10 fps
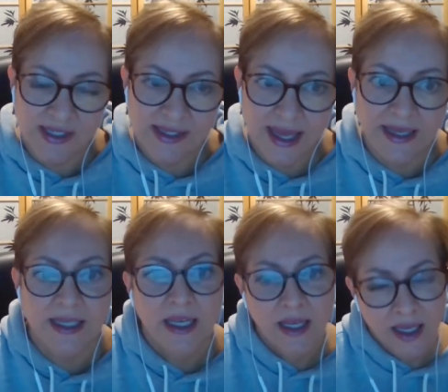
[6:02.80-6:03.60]
said
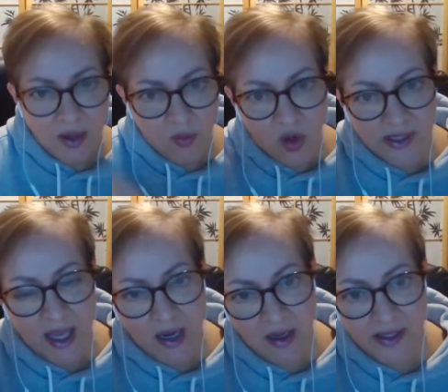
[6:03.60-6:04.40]
was
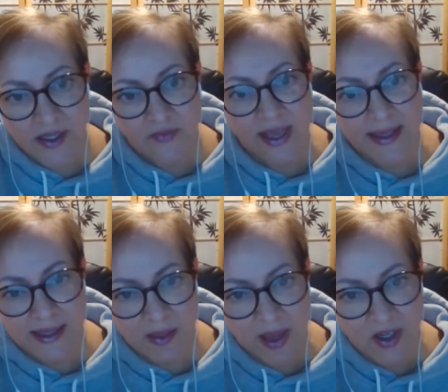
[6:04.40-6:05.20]
a lot of
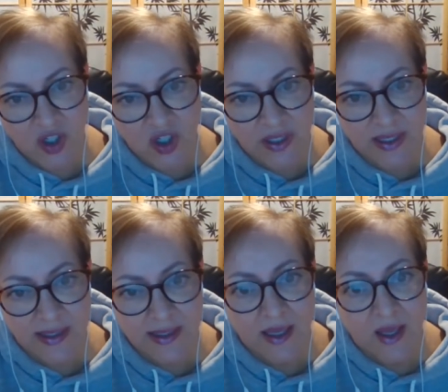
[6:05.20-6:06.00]
cancer
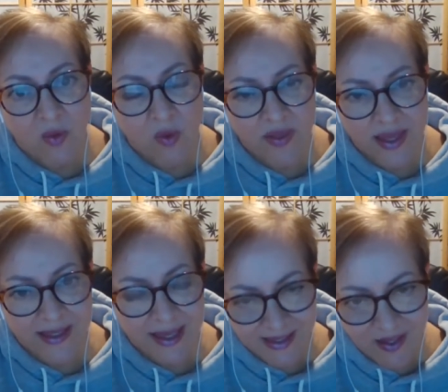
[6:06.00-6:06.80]
patients, when they
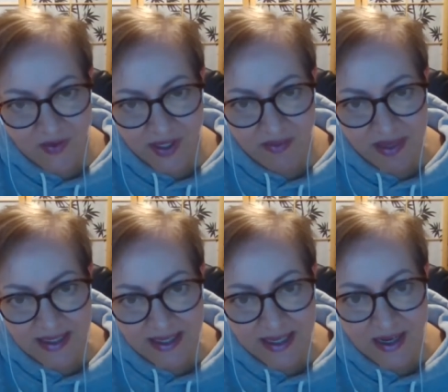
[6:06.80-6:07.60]
test their vitamin
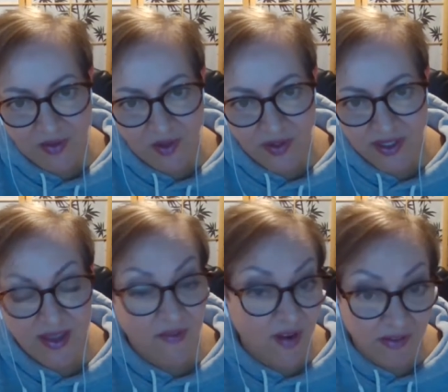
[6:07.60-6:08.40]
D levels,
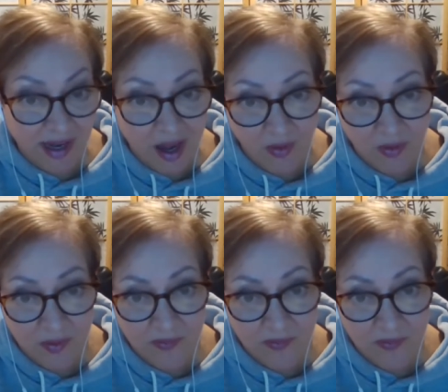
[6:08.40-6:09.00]
they're very low.